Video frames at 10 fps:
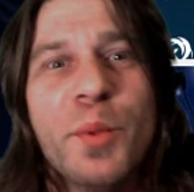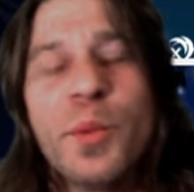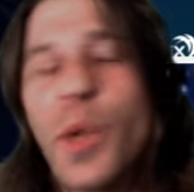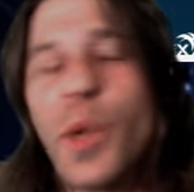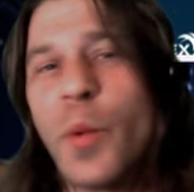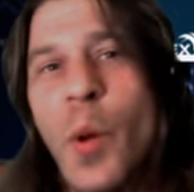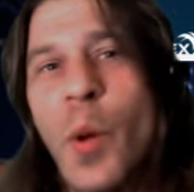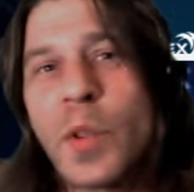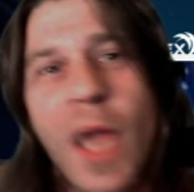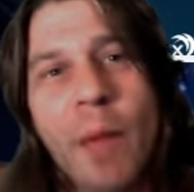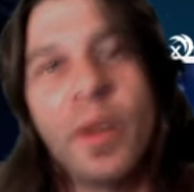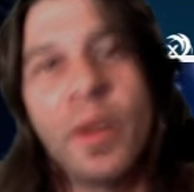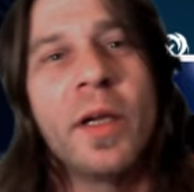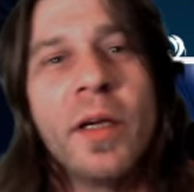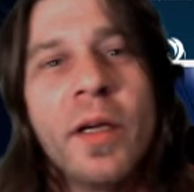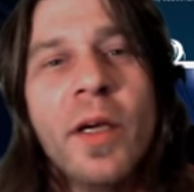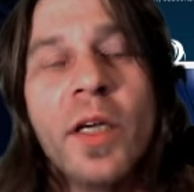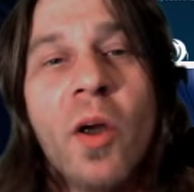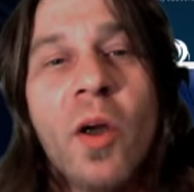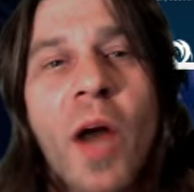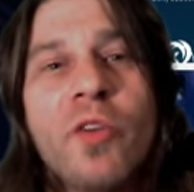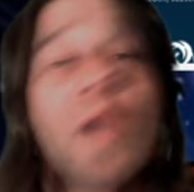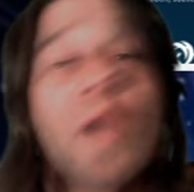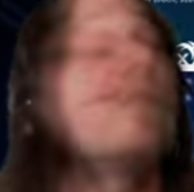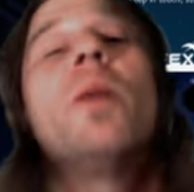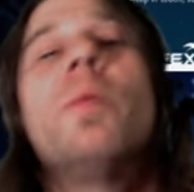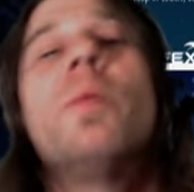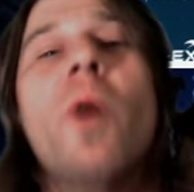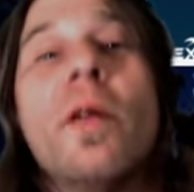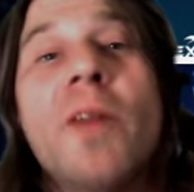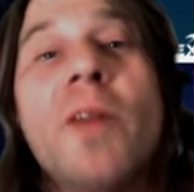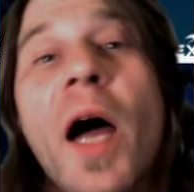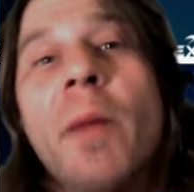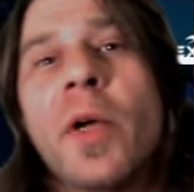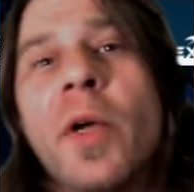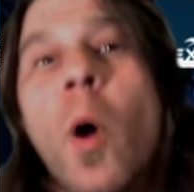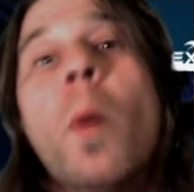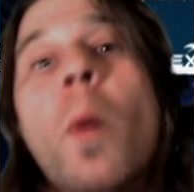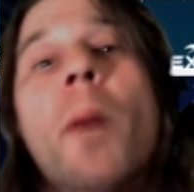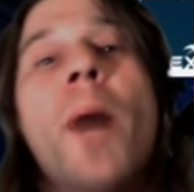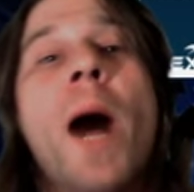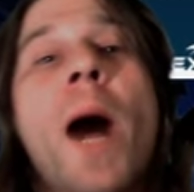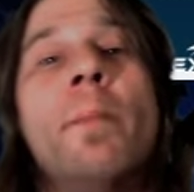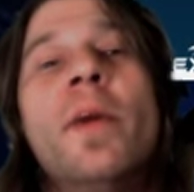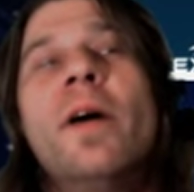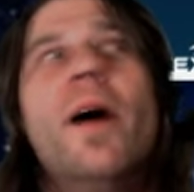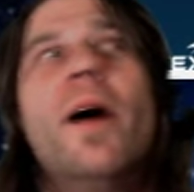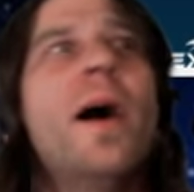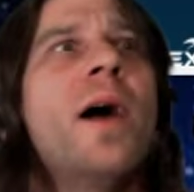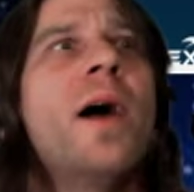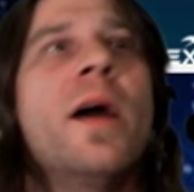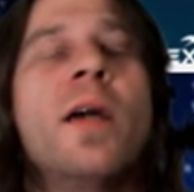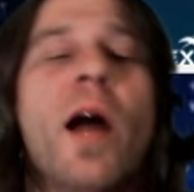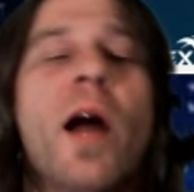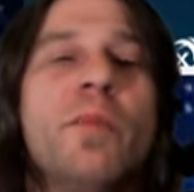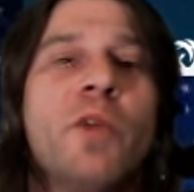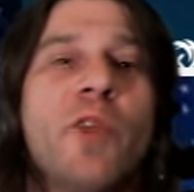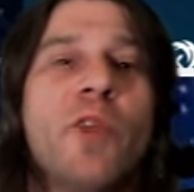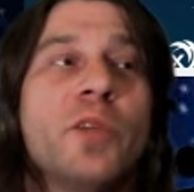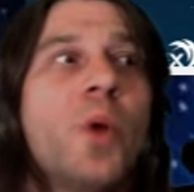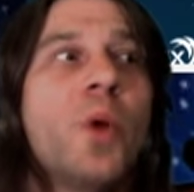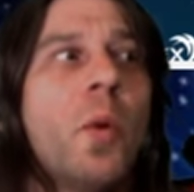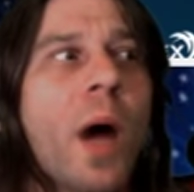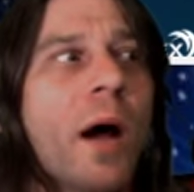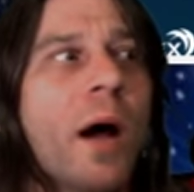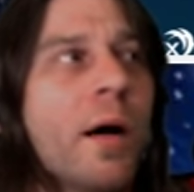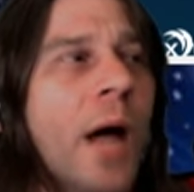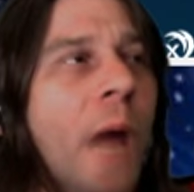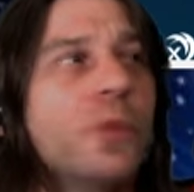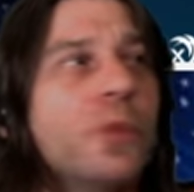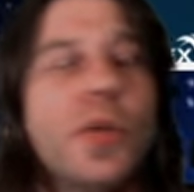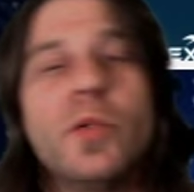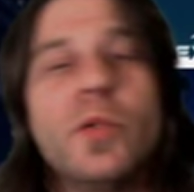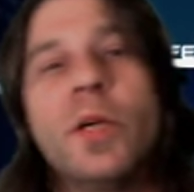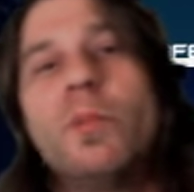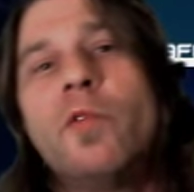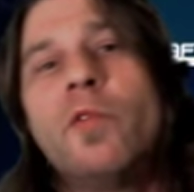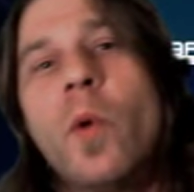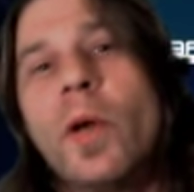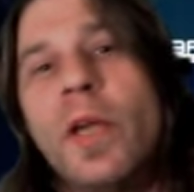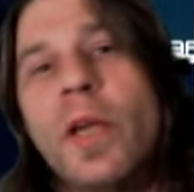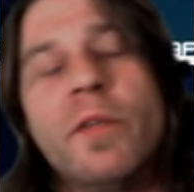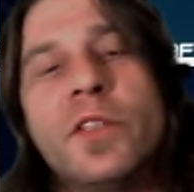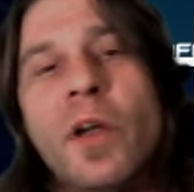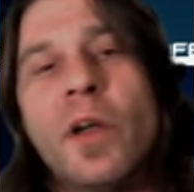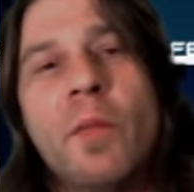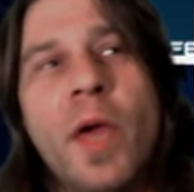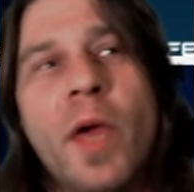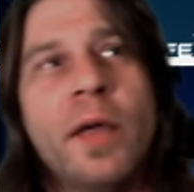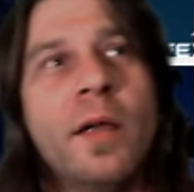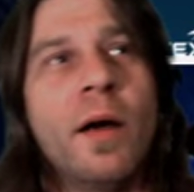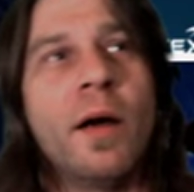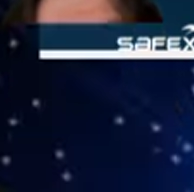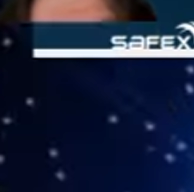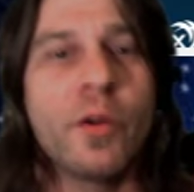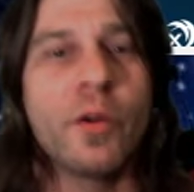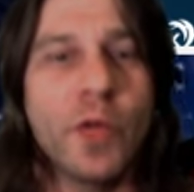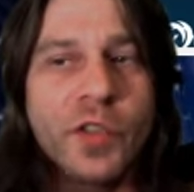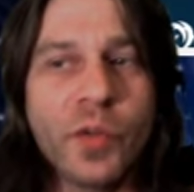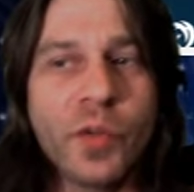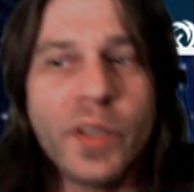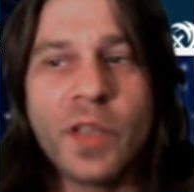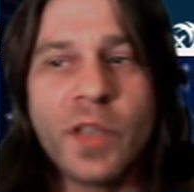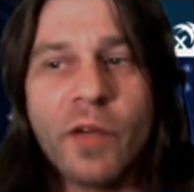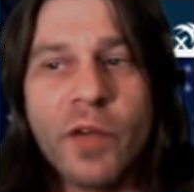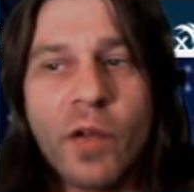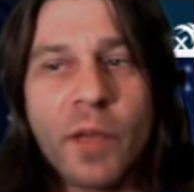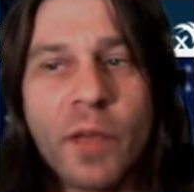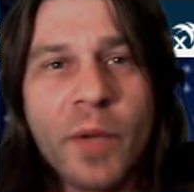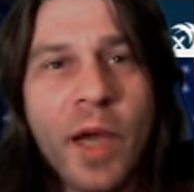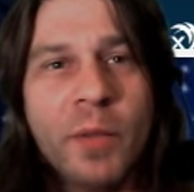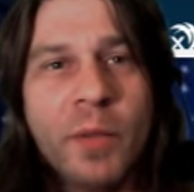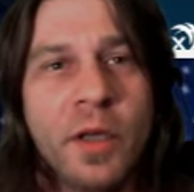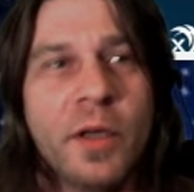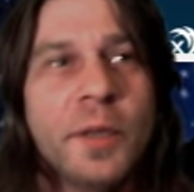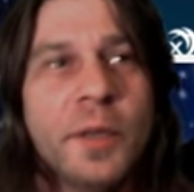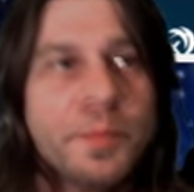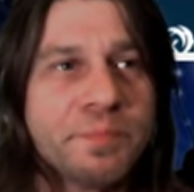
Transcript: People don't know what's happening. You know, I try to tell people all the time, like Omar Baum. I've been friends with Omar. I was friends with him before he even started making the green screen stuff, you know, like behind me here.